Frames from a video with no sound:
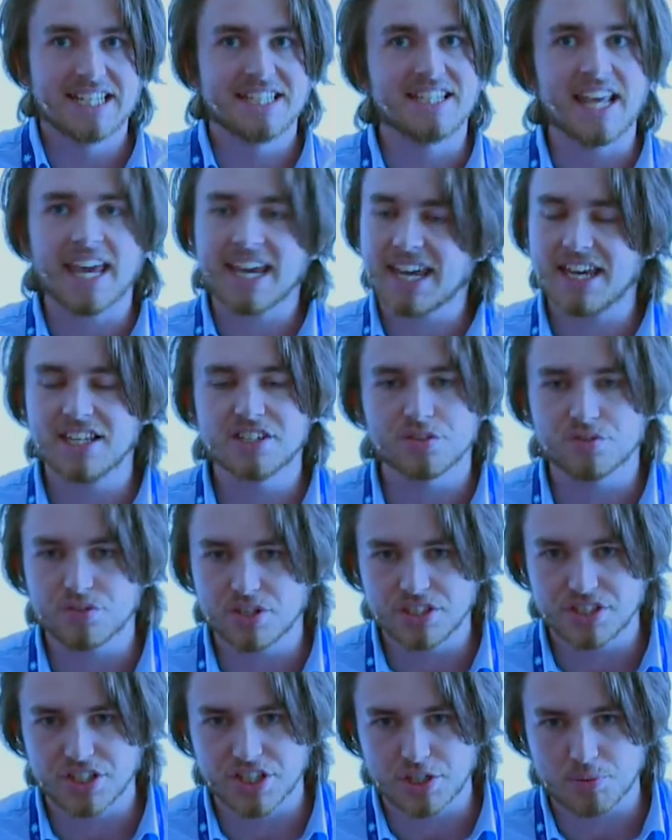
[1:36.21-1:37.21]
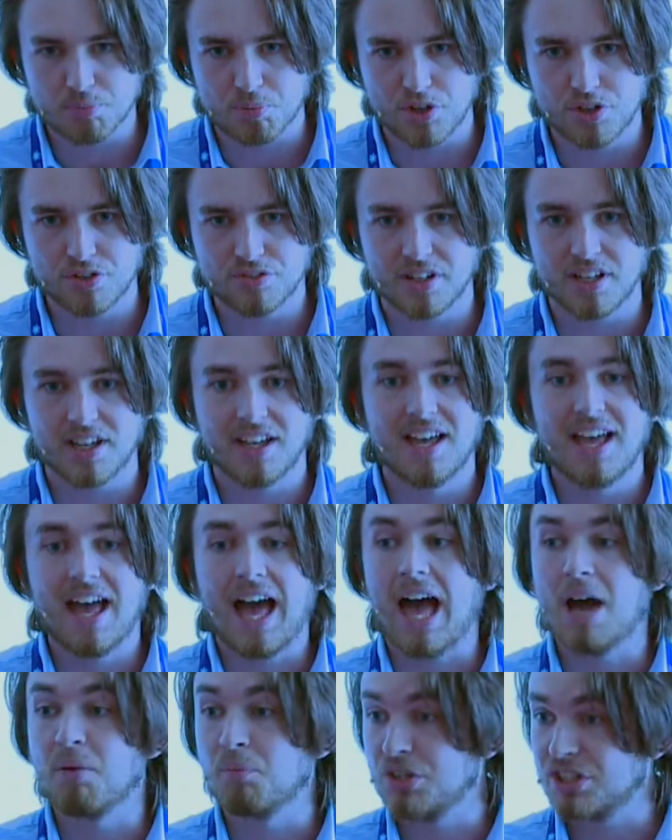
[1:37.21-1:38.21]
Decades of research prove it,
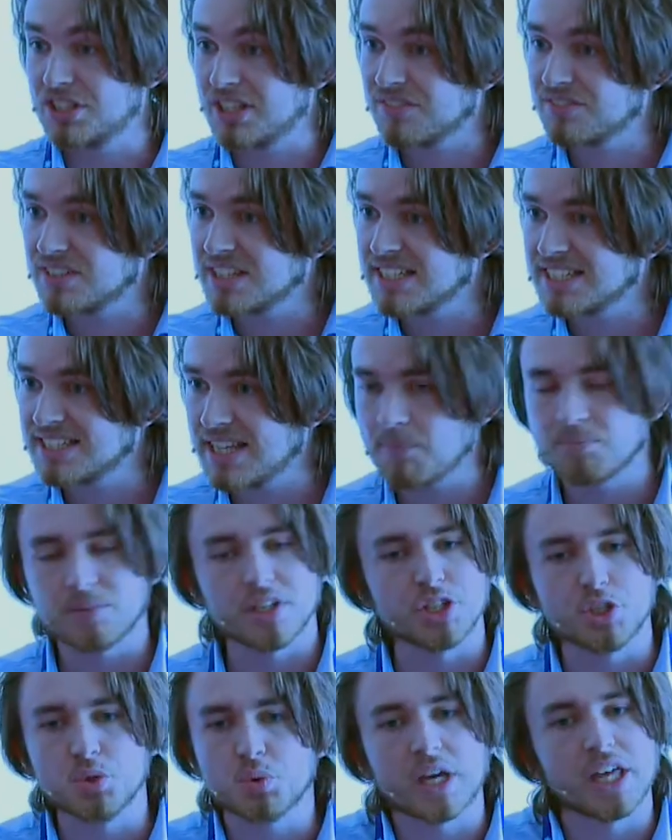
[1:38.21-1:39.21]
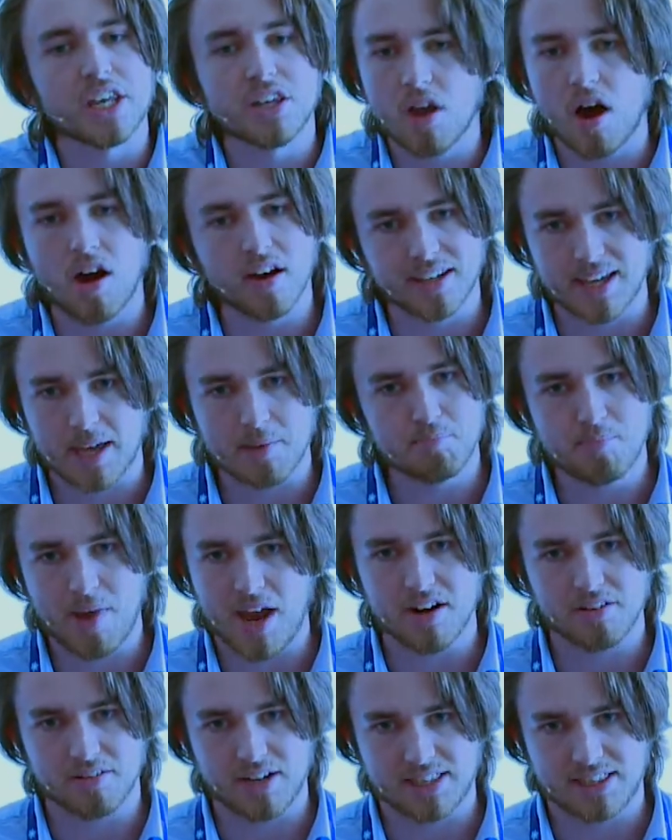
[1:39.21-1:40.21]
and we just have to accept it. You cannot get
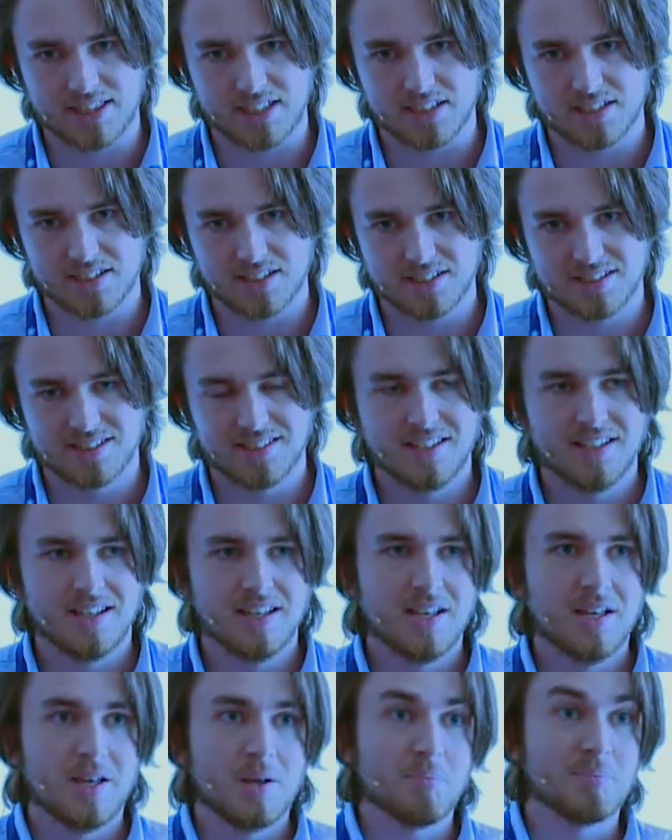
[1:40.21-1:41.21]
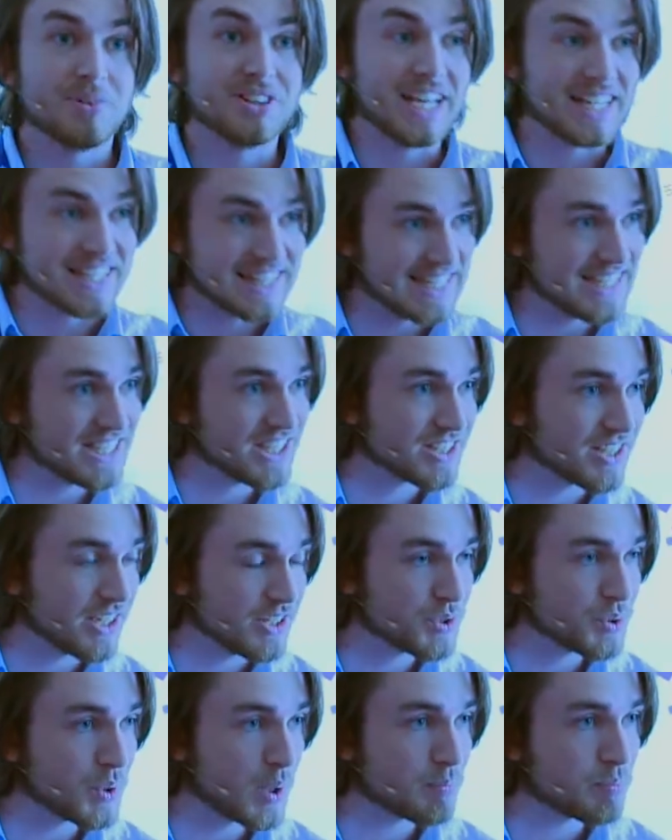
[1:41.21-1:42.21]
better at this. But that leads us on
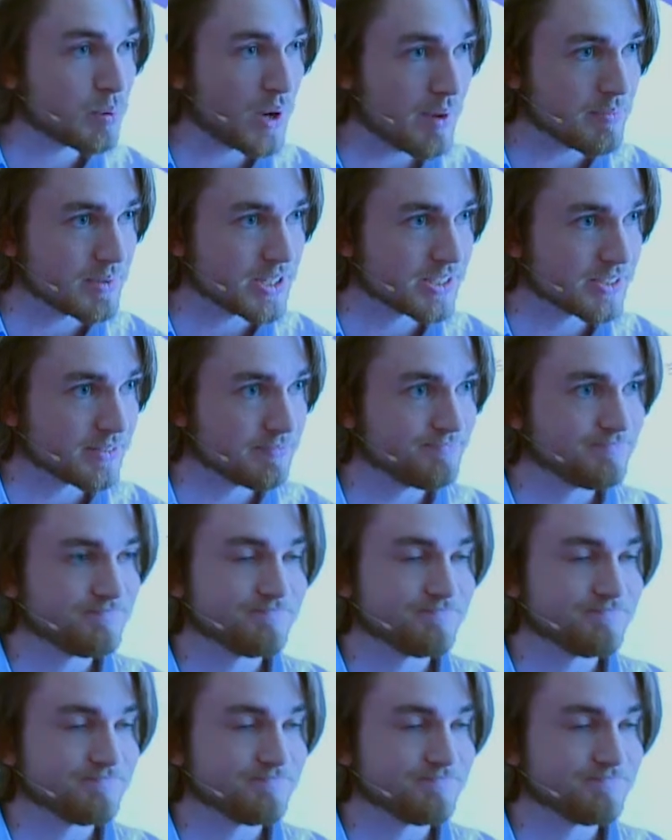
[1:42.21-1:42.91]
to our premise.